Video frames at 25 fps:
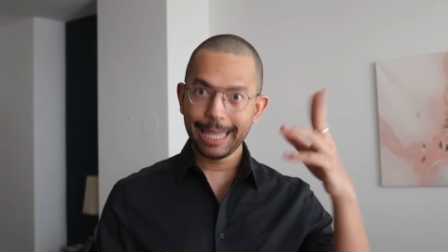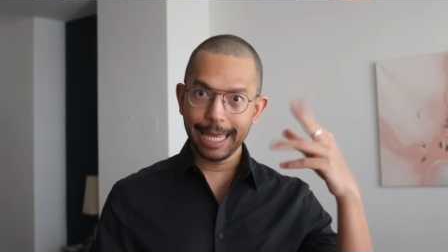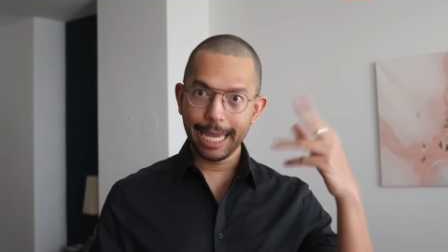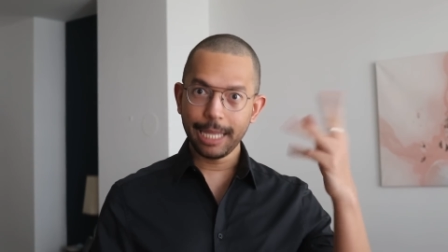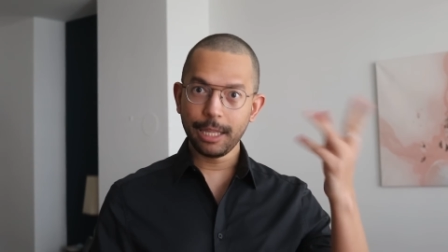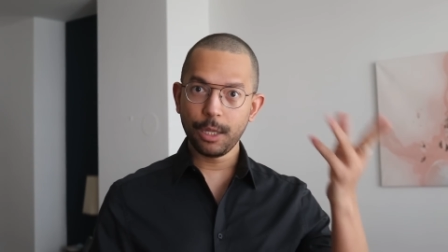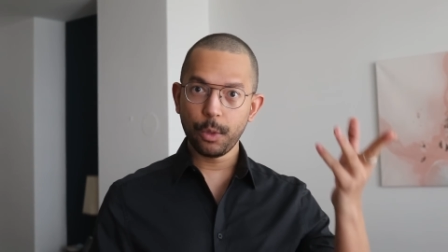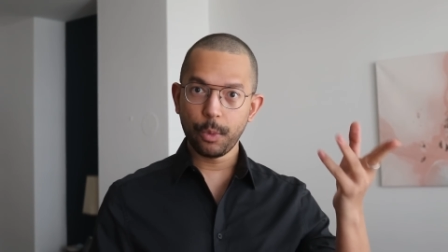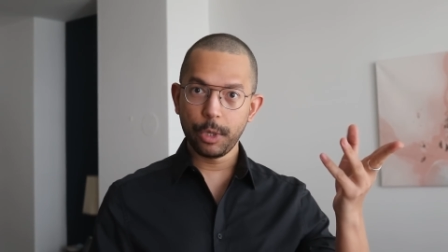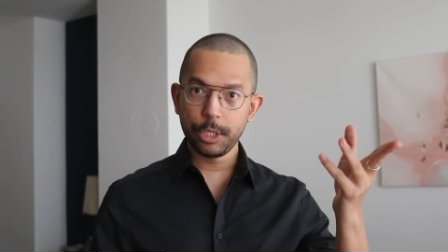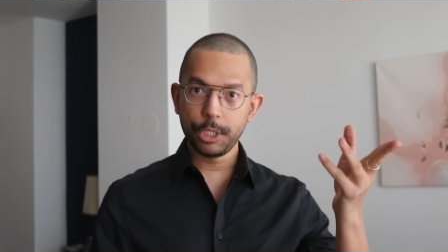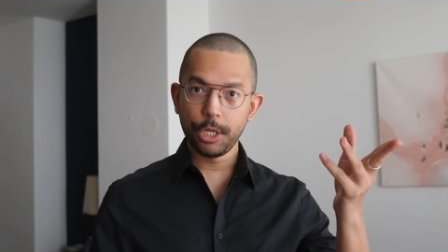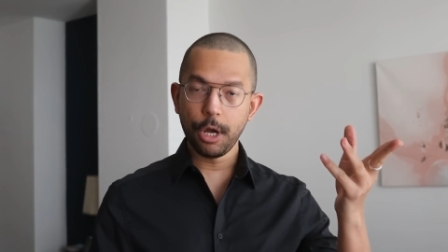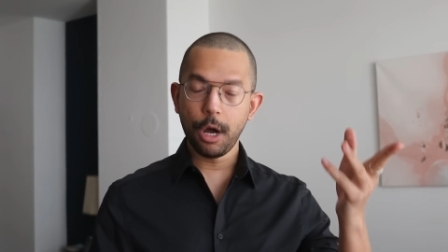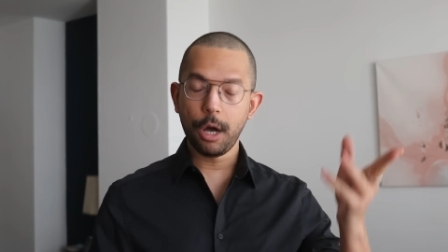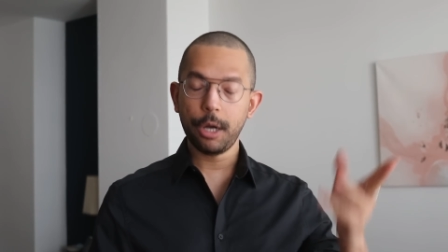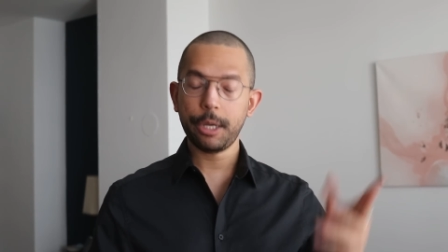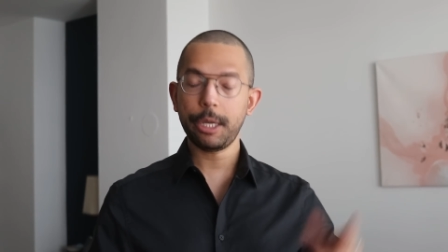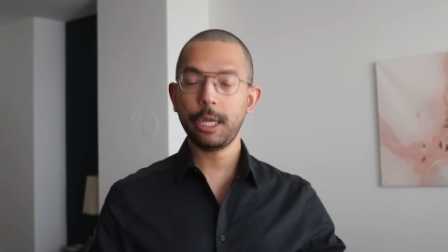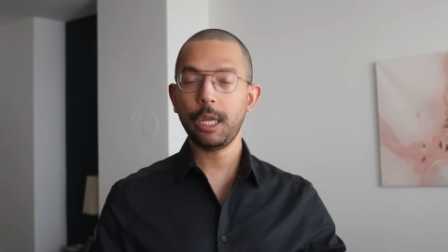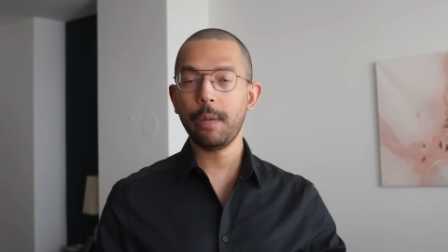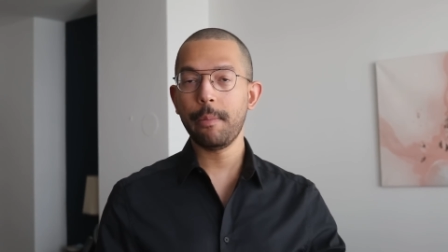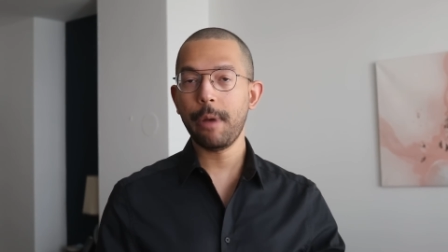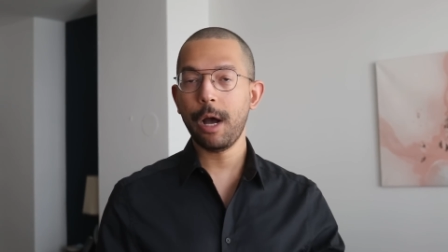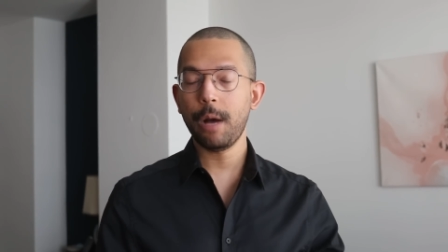thing that we're
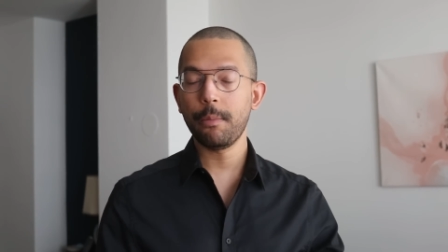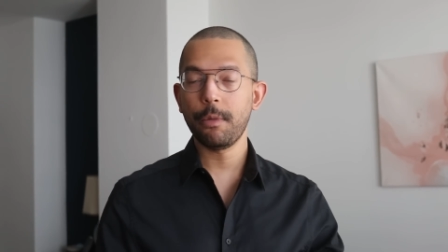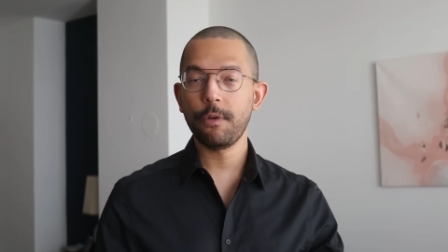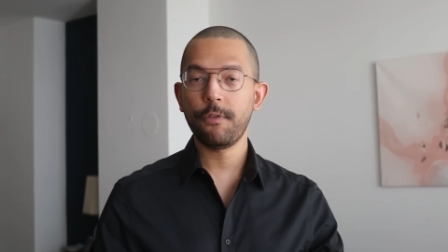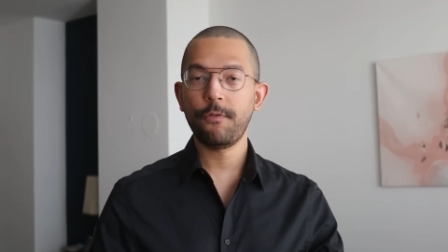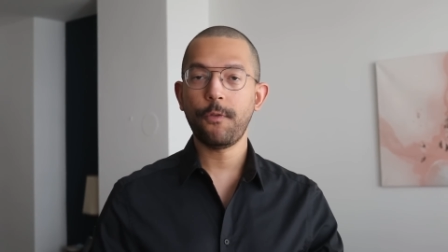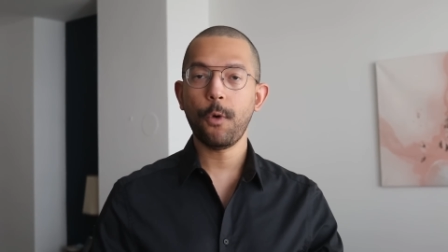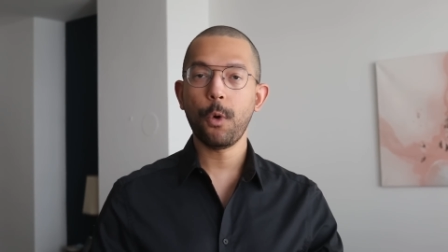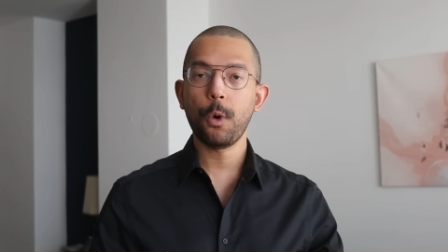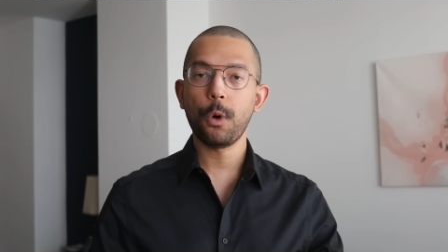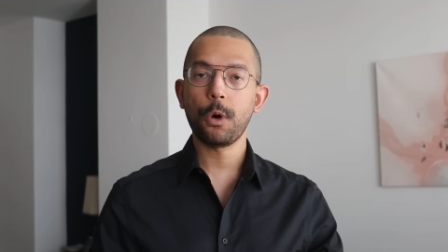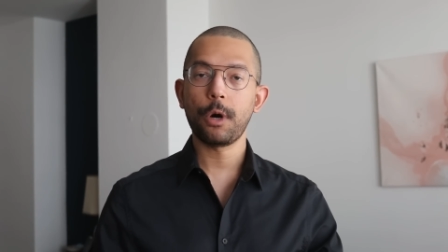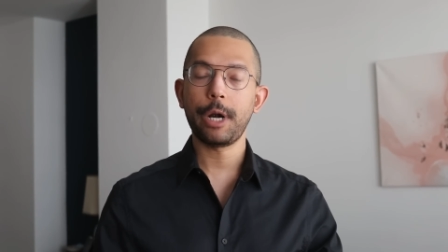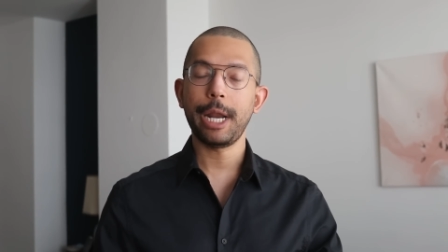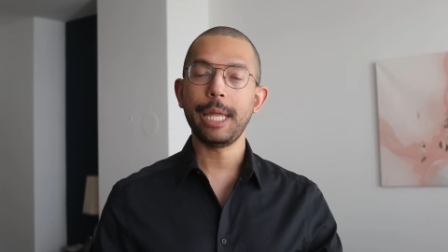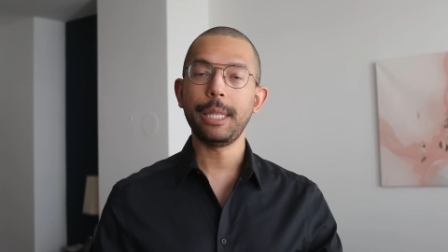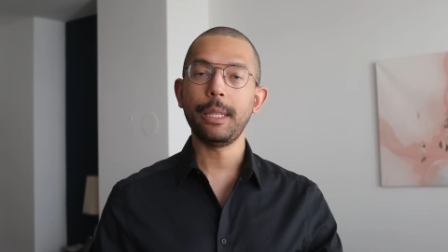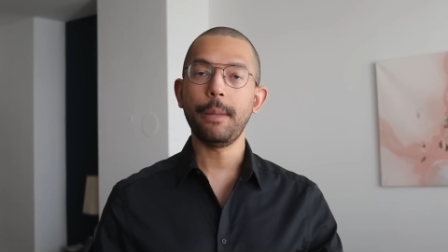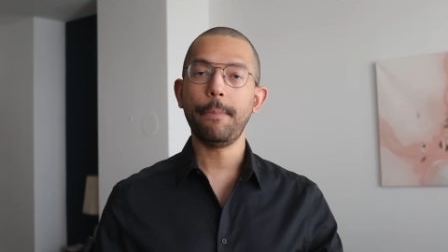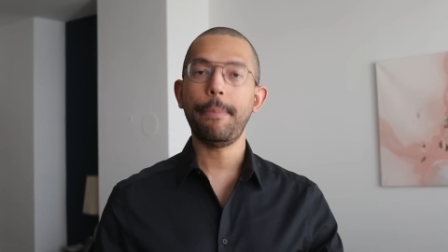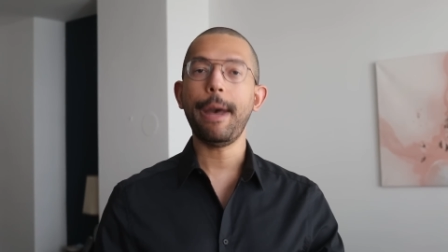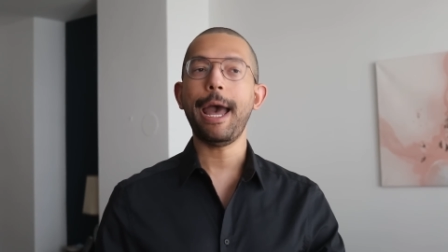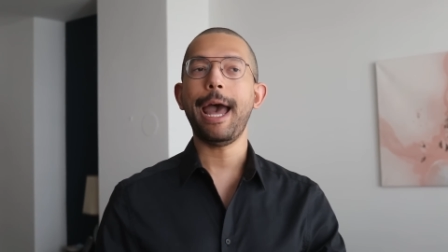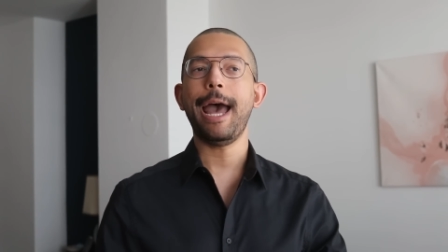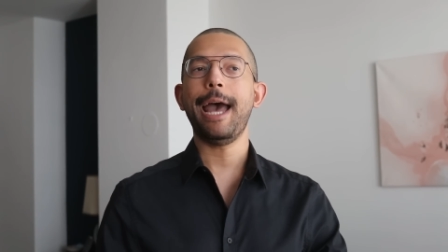talking about before in
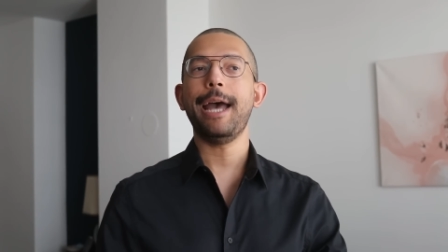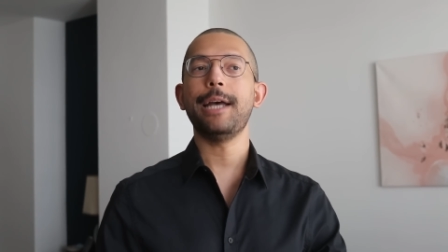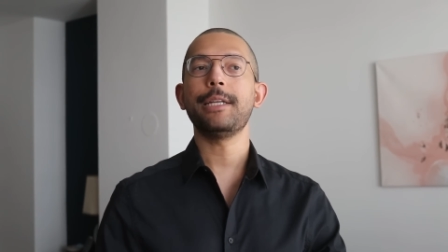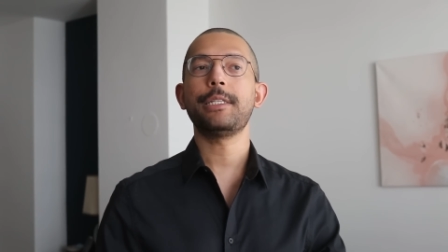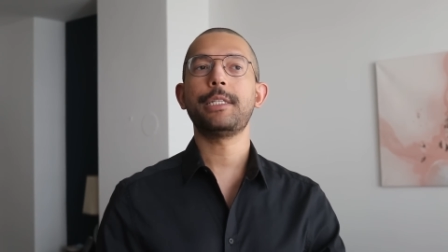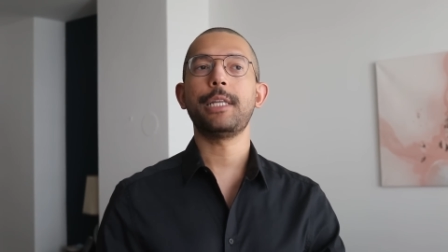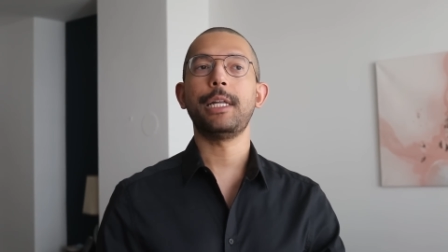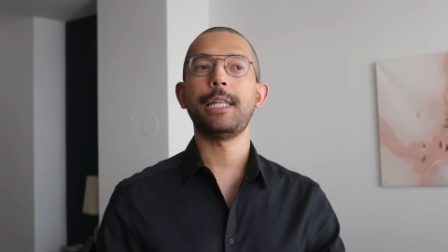the past.